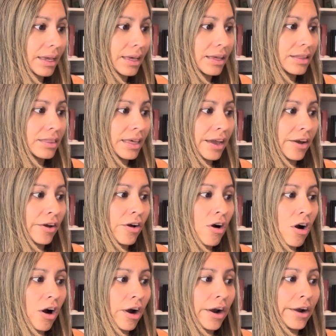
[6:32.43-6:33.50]
There
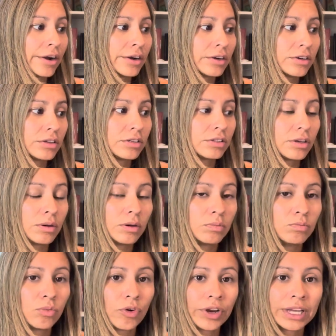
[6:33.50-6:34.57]
are
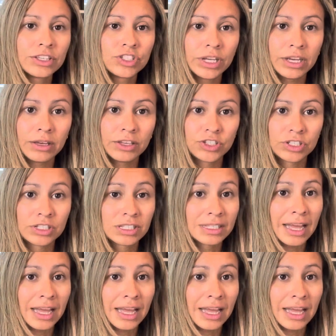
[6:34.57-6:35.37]
mortgage agents,